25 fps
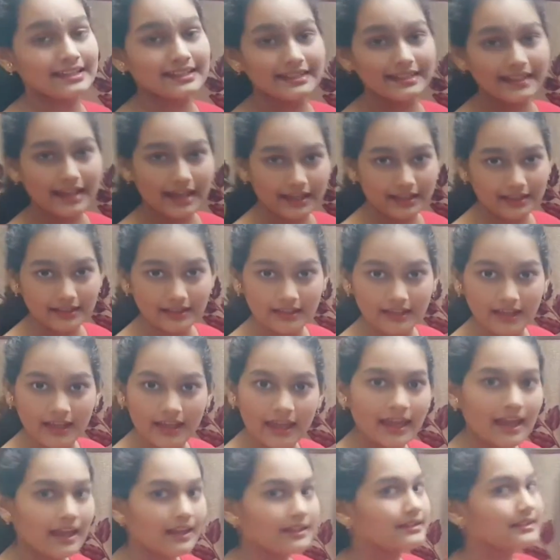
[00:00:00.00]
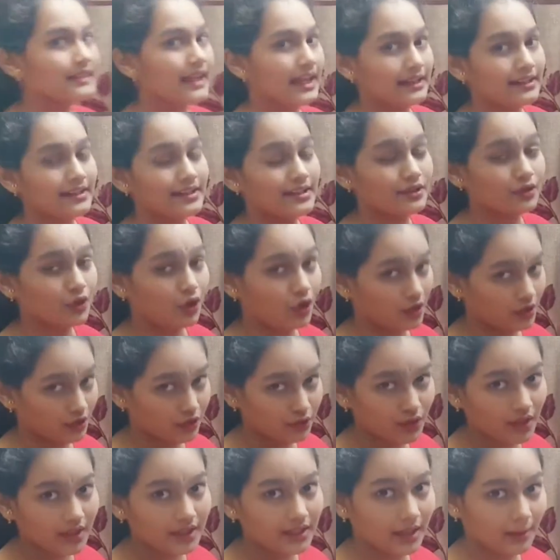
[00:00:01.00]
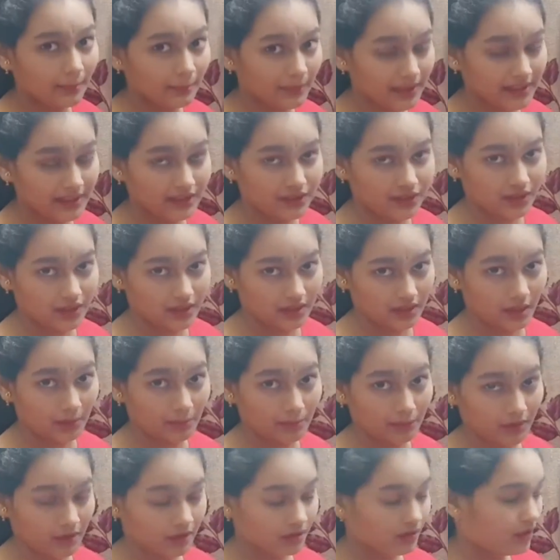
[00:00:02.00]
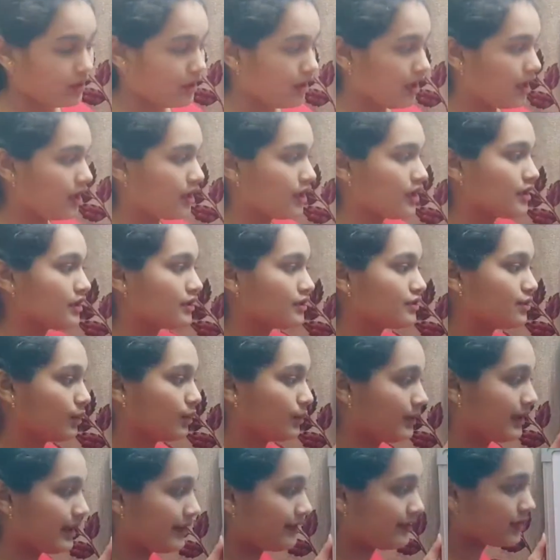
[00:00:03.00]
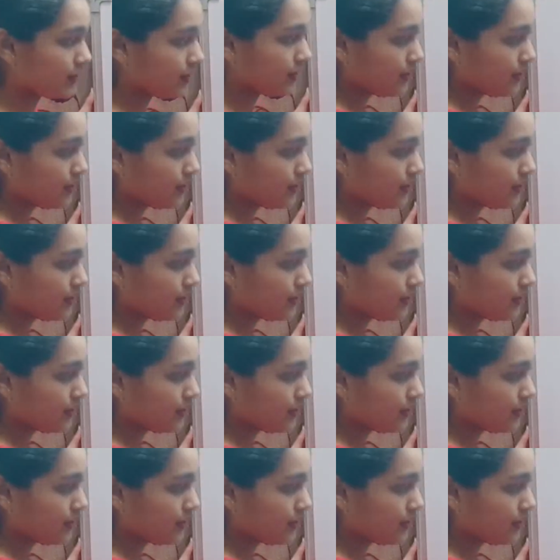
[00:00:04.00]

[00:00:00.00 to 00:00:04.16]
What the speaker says: 10. 10 is also a double digit number. So we have to